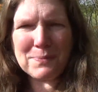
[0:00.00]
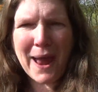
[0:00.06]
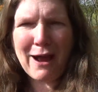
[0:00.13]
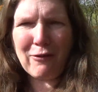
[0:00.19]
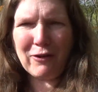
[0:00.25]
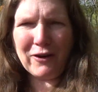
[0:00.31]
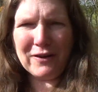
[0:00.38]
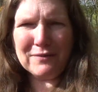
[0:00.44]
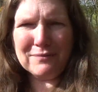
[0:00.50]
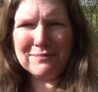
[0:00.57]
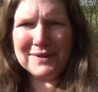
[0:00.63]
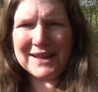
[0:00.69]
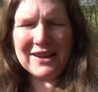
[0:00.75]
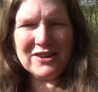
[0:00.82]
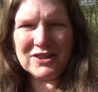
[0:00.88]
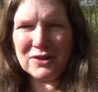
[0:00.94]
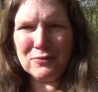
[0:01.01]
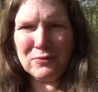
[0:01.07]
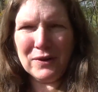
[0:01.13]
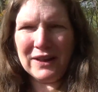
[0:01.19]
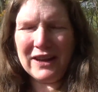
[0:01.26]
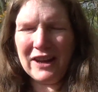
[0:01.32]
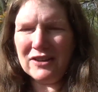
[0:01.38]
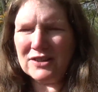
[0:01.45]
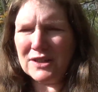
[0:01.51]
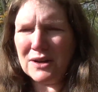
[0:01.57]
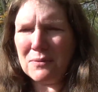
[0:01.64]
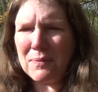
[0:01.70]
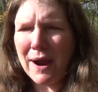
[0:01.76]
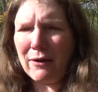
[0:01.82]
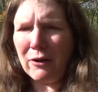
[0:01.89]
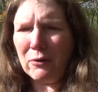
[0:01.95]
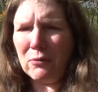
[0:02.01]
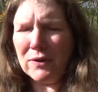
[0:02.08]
power, because there really is no power.